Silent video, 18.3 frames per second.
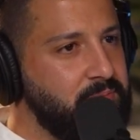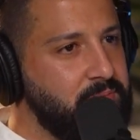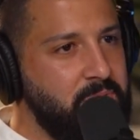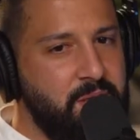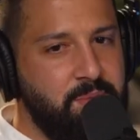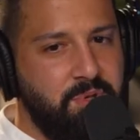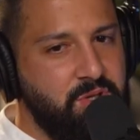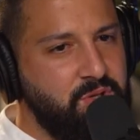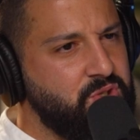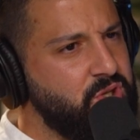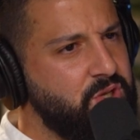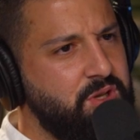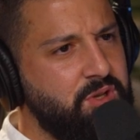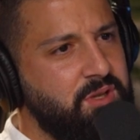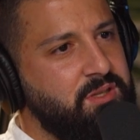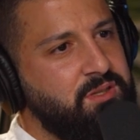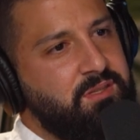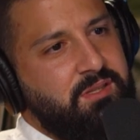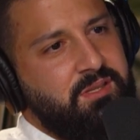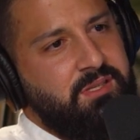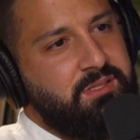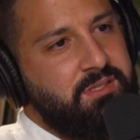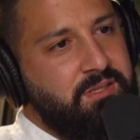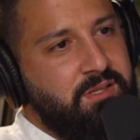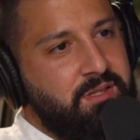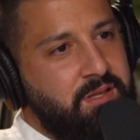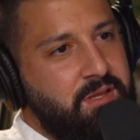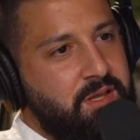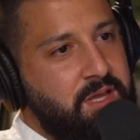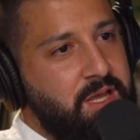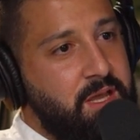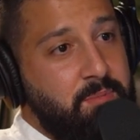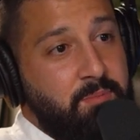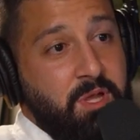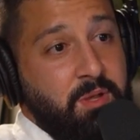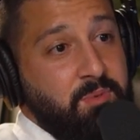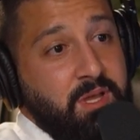Maybe you should look into this.
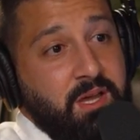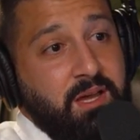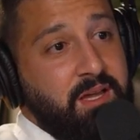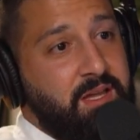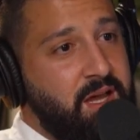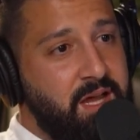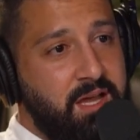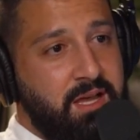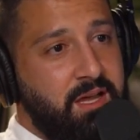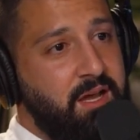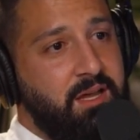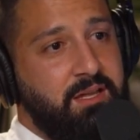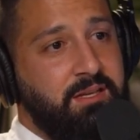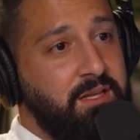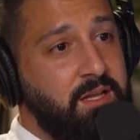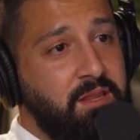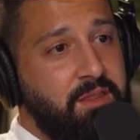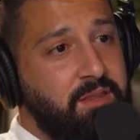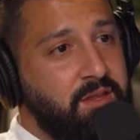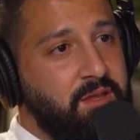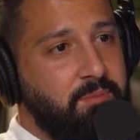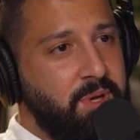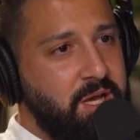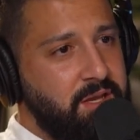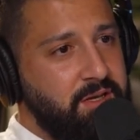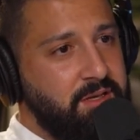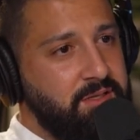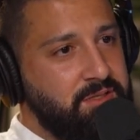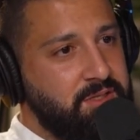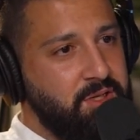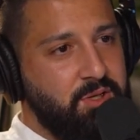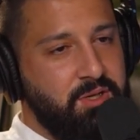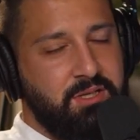Yeah. And maybe I didn't think about it.